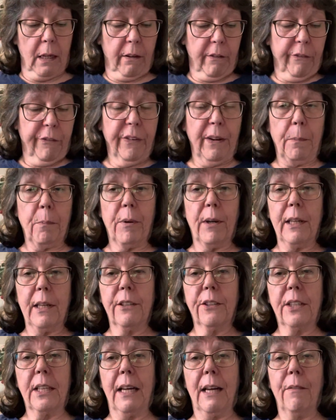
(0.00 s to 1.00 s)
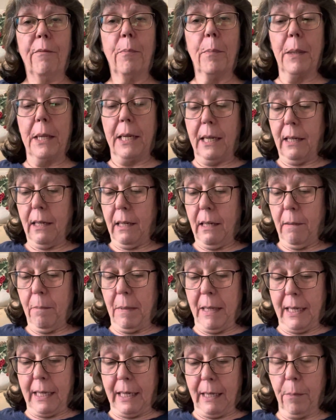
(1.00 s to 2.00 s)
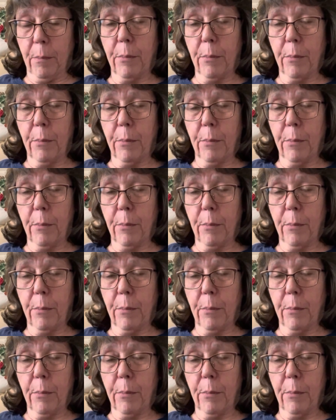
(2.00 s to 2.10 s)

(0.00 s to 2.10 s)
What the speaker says: fabrics that I've been making